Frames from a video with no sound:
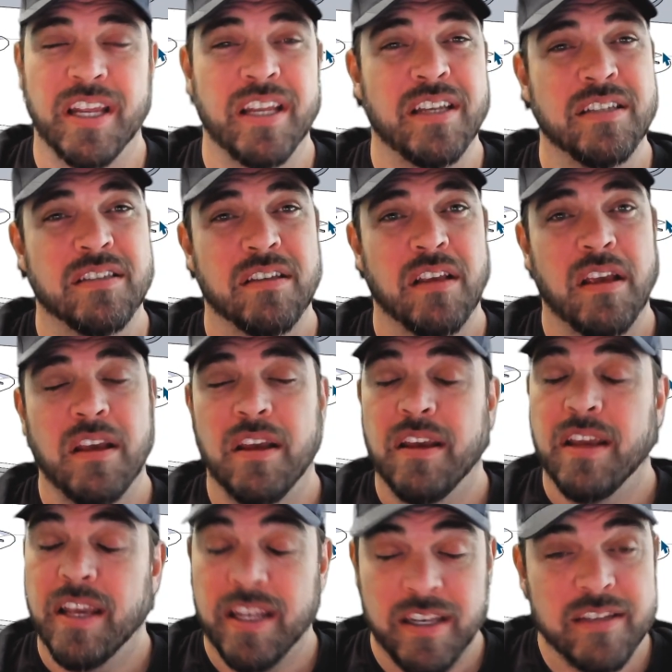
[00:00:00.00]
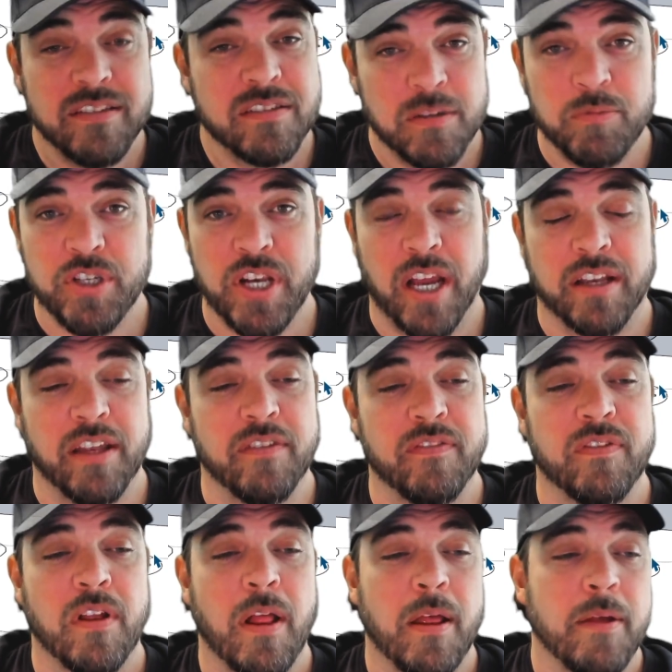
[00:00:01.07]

It is it is subjective,